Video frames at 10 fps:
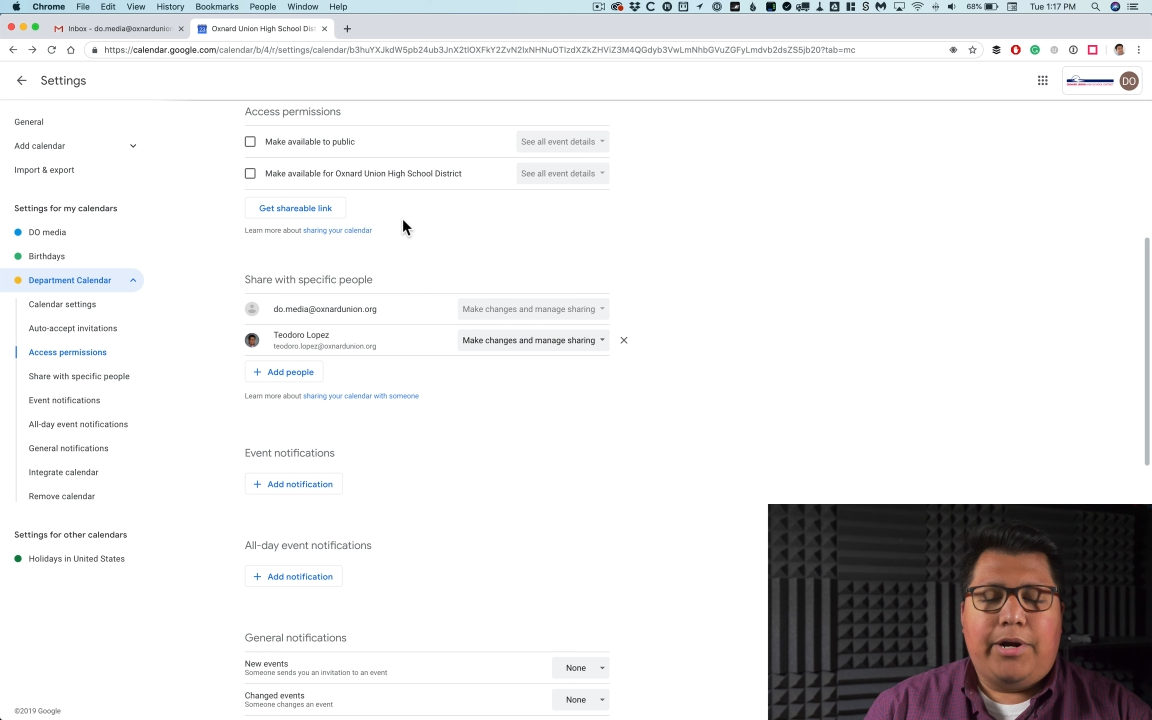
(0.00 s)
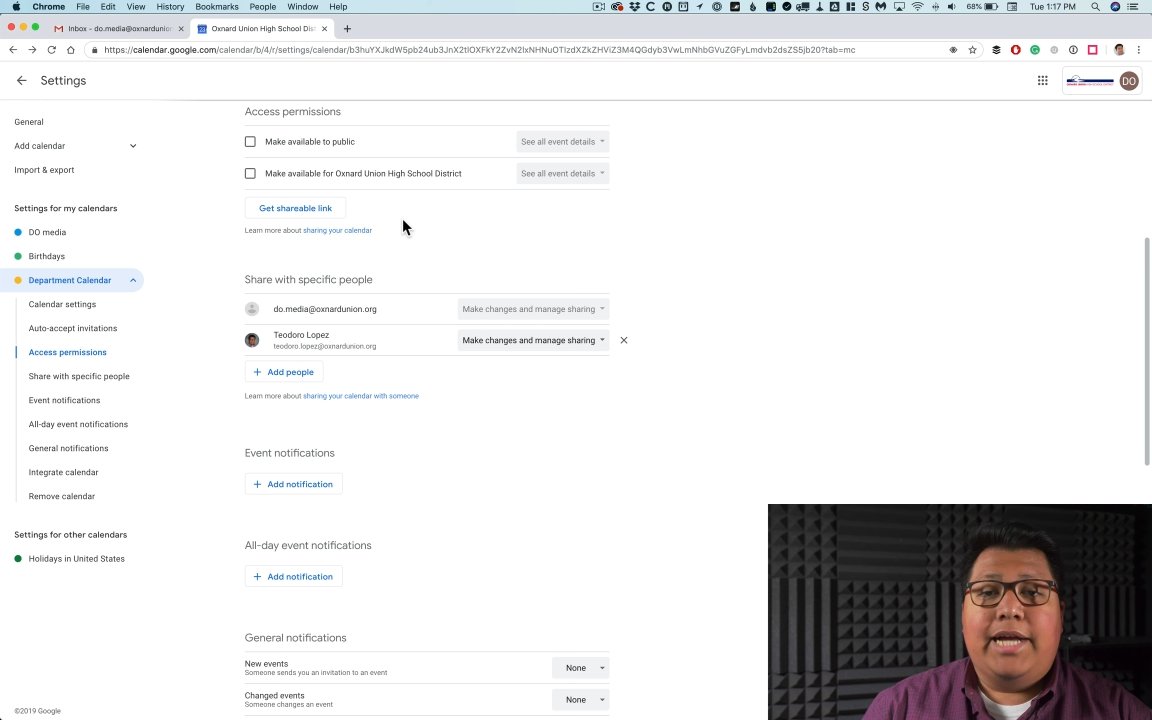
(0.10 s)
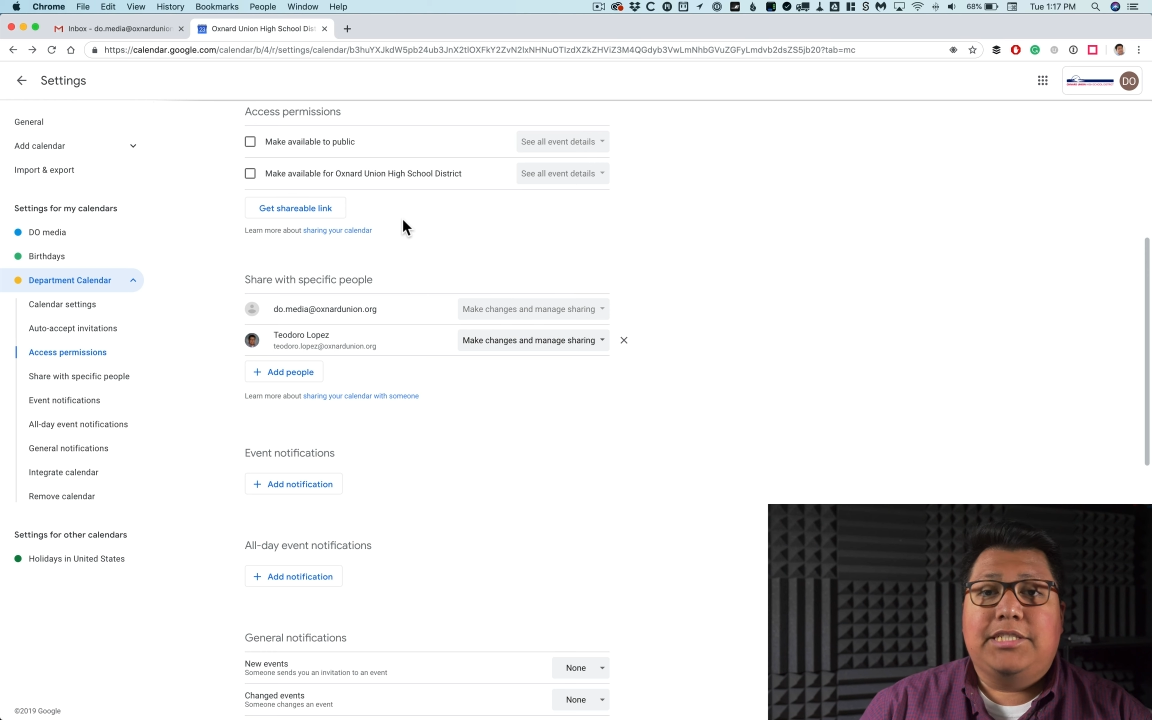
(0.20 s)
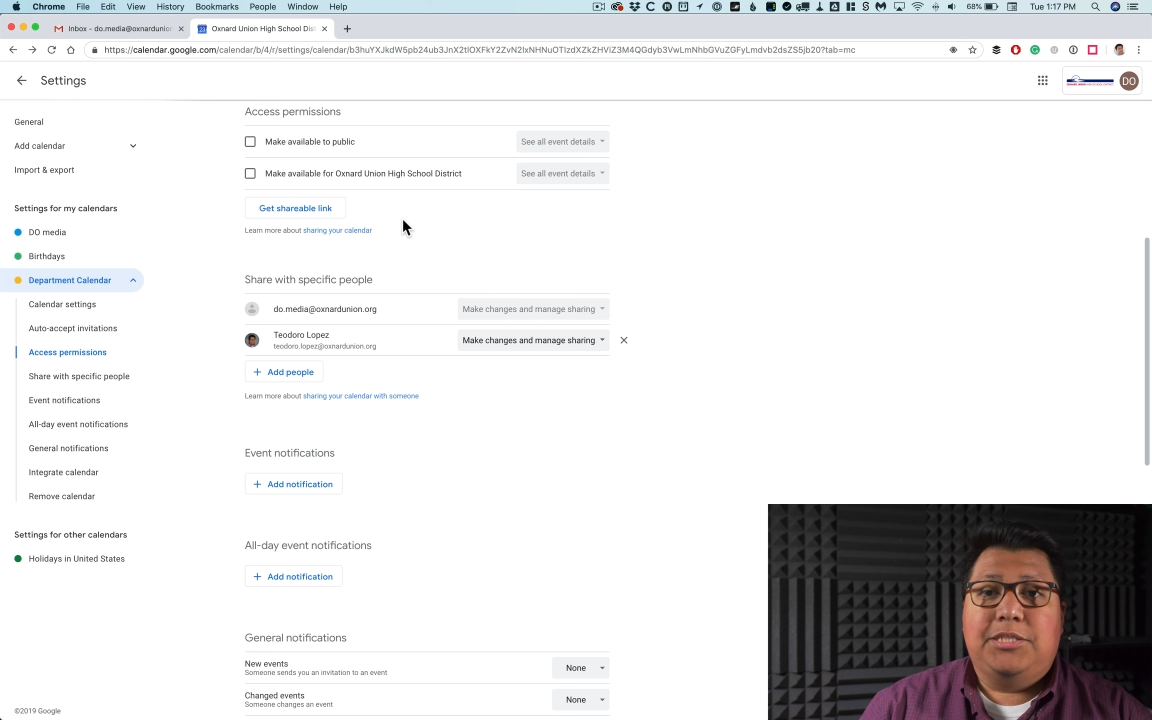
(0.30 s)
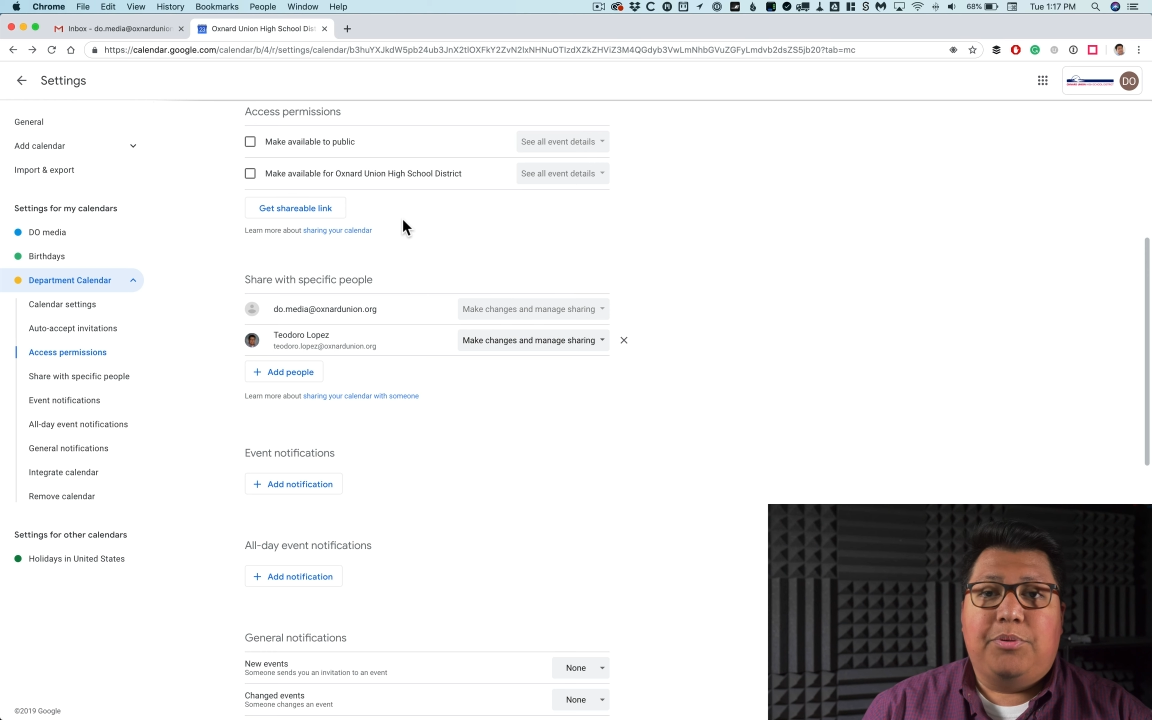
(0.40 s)

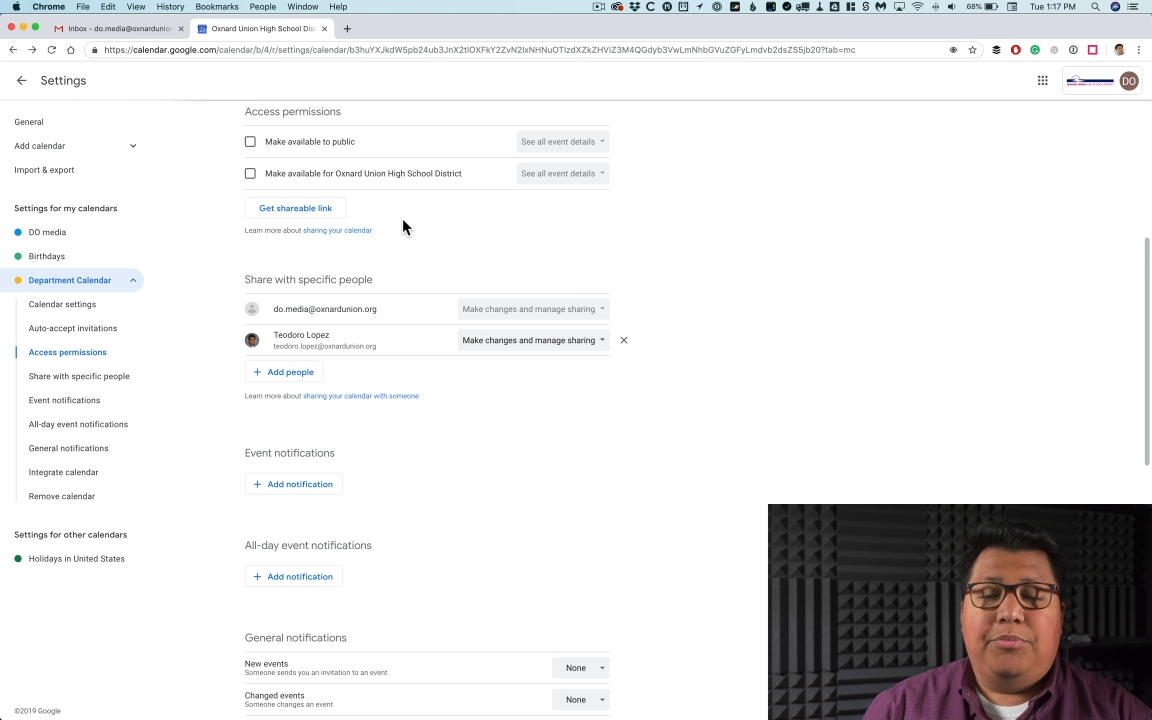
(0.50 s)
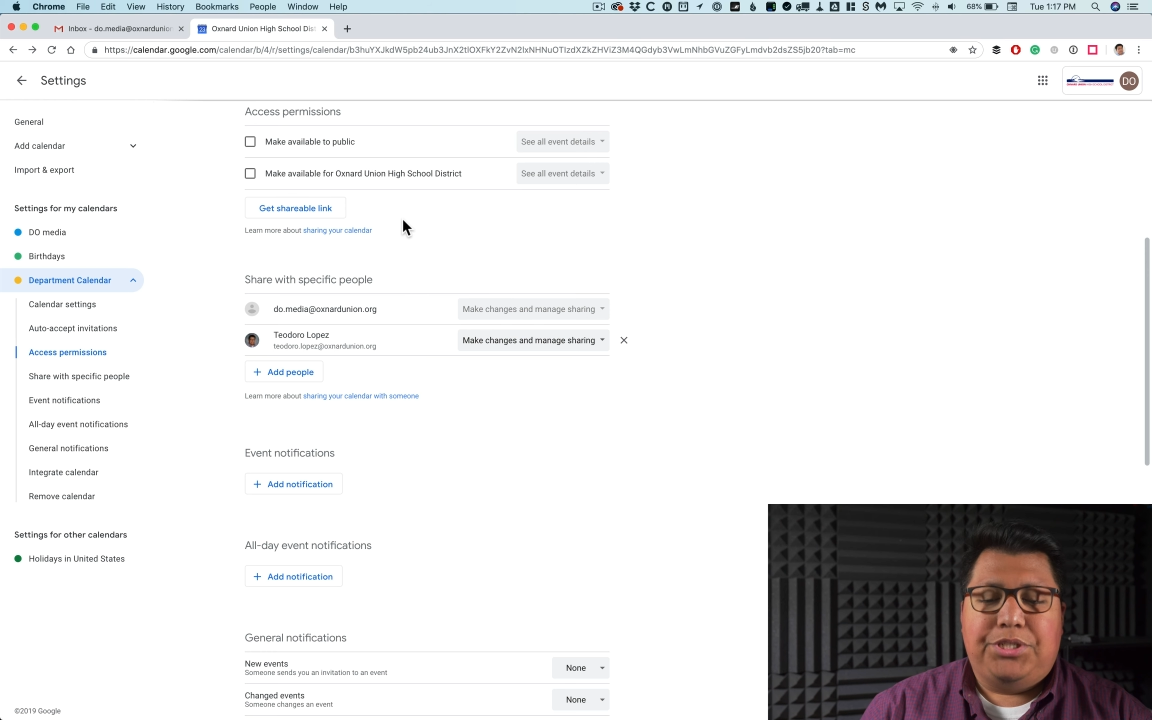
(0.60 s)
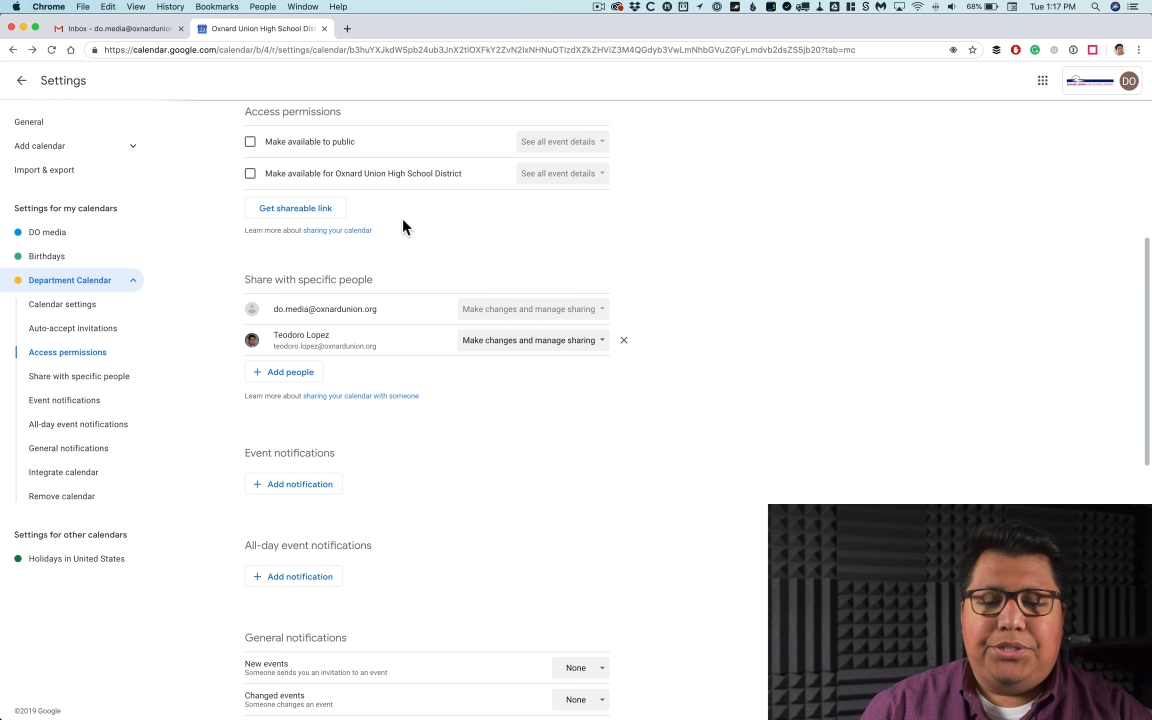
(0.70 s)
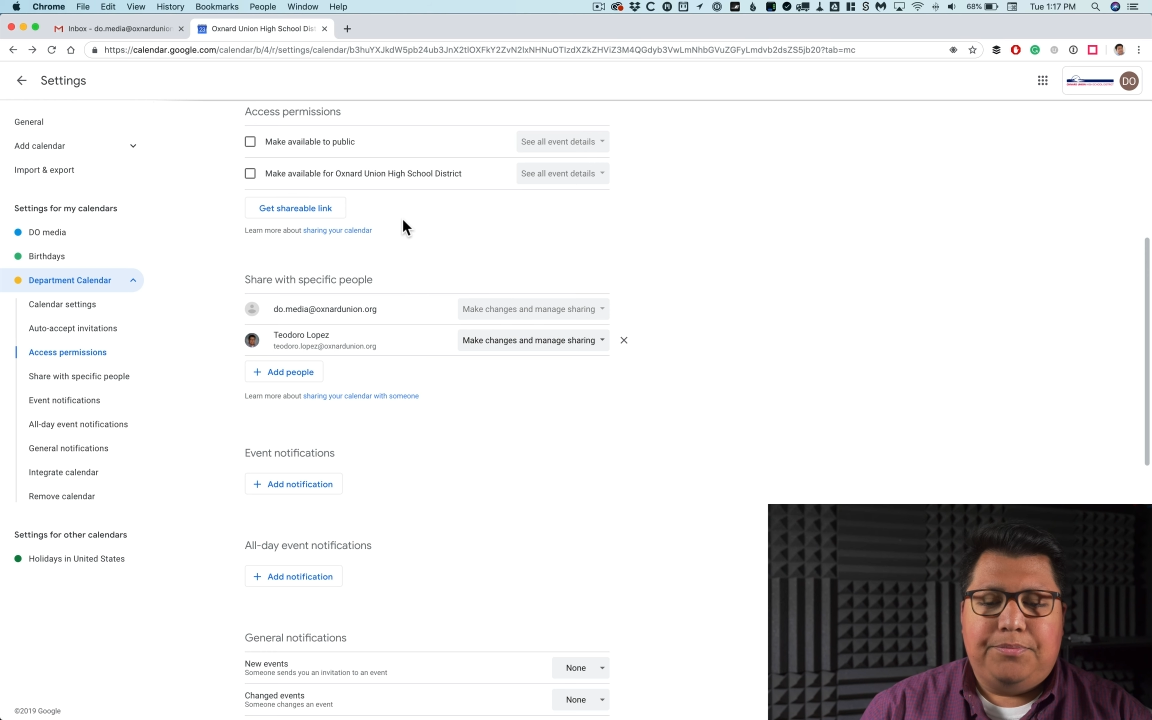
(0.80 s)
access permission.